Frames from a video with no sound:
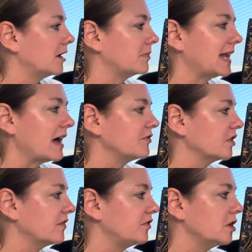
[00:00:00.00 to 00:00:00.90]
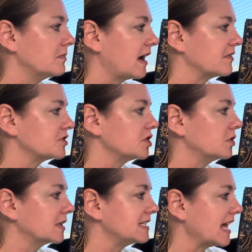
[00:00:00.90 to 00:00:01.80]
But after a few months, she
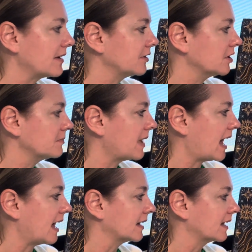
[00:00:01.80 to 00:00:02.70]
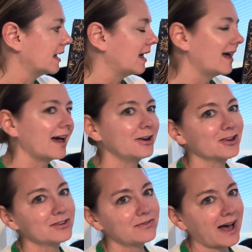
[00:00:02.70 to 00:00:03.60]
looked down in her bag and
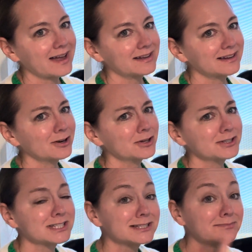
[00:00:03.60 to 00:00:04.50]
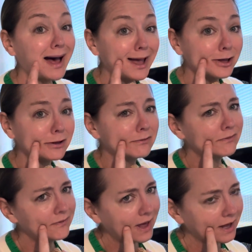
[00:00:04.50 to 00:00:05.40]
her smile
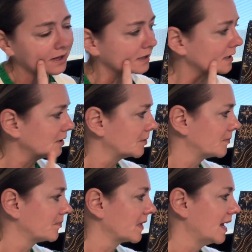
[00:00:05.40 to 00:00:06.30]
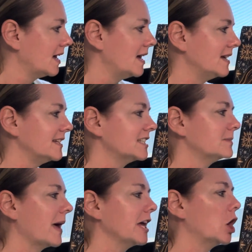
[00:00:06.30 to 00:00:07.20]
fell.
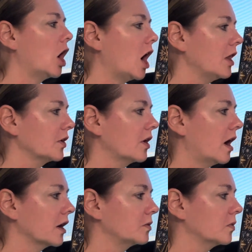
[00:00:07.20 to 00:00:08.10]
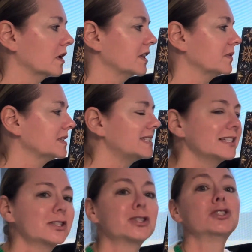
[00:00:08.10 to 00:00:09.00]
Despite all her hard work, there were
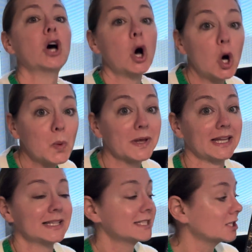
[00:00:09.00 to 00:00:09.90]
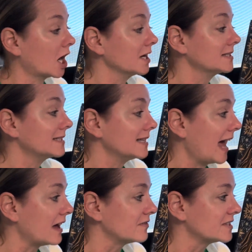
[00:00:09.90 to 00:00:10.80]
still so many stars
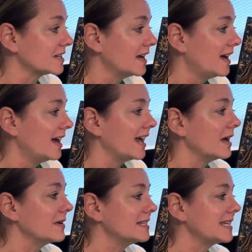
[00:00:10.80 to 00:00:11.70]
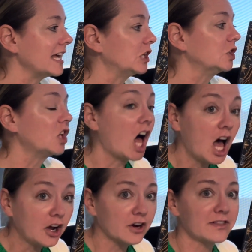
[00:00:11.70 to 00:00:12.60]
left. It would take
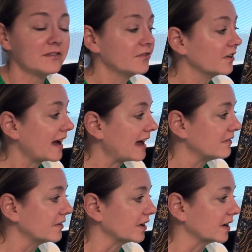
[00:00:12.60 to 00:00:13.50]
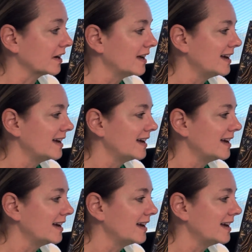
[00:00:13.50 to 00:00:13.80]
longer than forever.